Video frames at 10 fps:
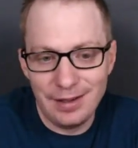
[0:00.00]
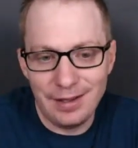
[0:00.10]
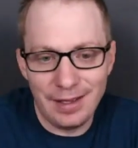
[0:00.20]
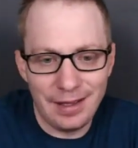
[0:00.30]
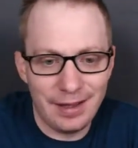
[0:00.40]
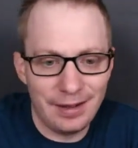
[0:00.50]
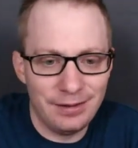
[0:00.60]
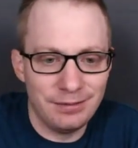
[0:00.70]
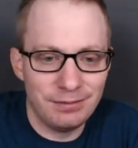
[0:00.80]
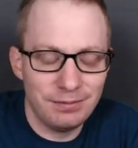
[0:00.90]

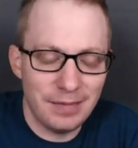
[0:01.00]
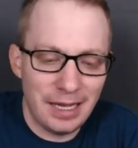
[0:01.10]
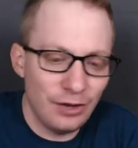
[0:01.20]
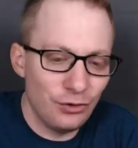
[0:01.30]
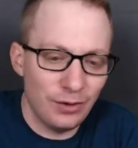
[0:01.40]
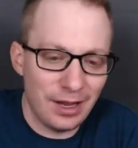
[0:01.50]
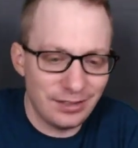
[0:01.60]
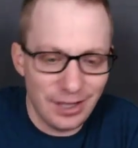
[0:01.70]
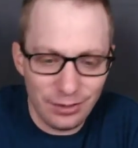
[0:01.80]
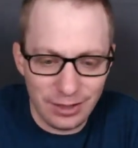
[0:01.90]
And Andrew
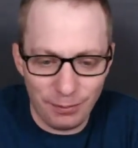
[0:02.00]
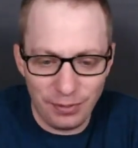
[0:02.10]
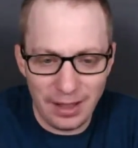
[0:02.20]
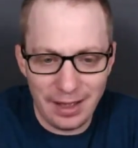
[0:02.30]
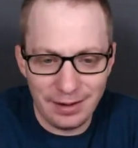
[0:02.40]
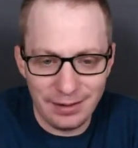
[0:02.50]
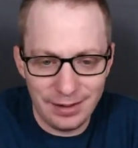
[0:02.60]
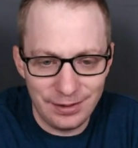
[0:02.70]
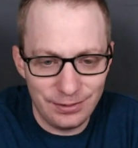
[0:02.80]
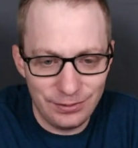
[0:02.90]
Yang's healthcare plan
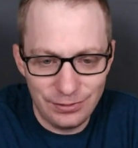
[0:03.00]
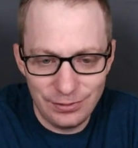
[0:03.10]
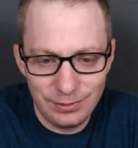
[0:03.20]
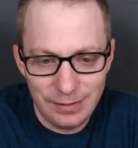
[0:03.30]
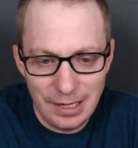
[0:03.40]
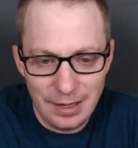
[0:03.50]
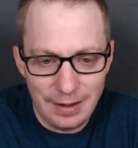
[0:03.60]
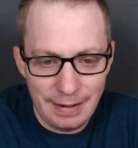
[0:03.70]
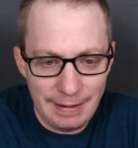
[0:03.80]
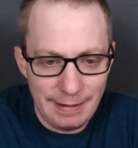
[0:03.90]
is
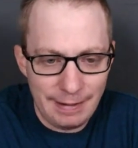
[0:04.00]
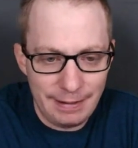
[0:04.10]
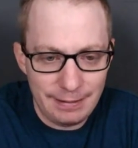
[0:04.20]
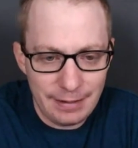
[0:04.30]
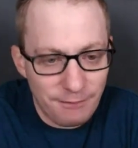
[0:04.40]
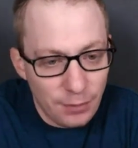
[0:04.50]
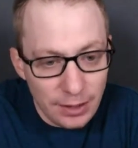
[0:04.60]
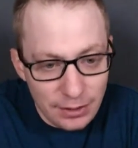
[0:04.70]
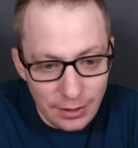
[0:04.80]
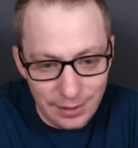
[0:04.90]
not
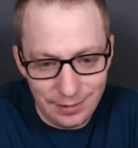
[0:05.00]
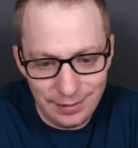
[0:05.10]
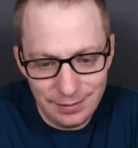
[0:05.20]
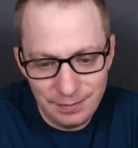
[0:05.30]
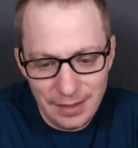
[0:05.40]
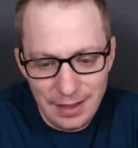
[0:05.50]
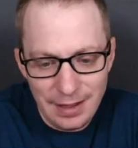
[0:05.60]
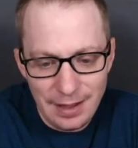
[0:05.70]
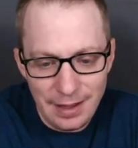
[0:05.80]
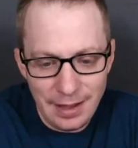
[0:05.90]
very good.
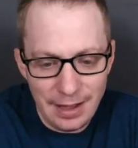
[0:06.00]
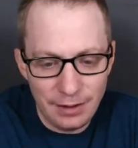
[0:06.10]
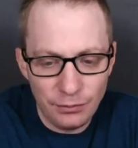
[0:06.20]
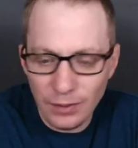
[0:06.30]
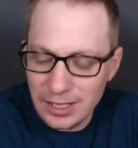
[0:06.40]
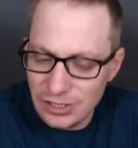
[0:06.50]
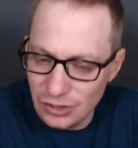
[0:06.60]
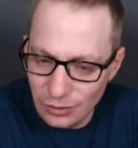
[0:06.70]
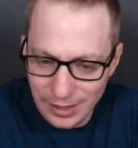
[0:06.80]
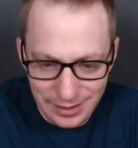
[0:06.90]
And what he's
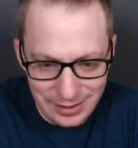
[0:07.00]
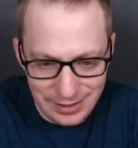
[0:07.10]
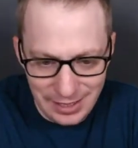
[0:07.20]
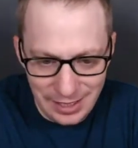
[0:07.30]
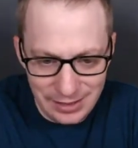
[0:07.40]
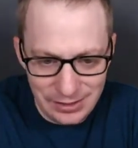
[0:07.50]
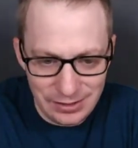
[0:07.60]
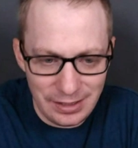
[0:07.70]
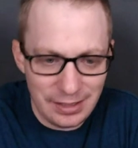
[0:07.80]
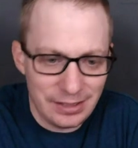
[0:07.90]
doing in this
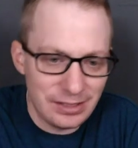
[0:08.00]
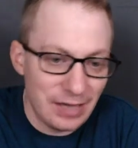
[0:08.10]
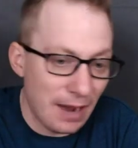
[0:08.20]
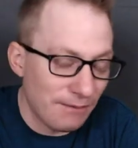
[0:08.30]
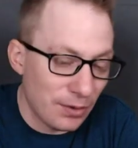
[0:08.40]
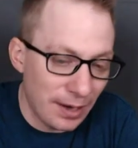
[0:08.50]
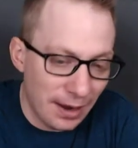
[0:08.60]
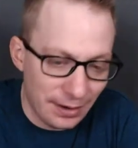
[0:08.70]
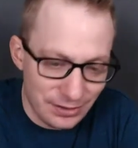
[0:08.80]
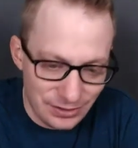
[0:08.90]
case is not very
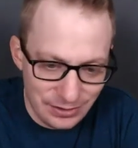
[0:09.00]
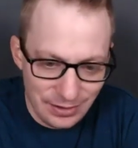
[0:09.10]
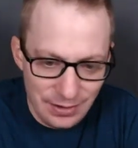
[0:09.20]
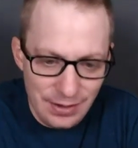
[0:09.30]
honest.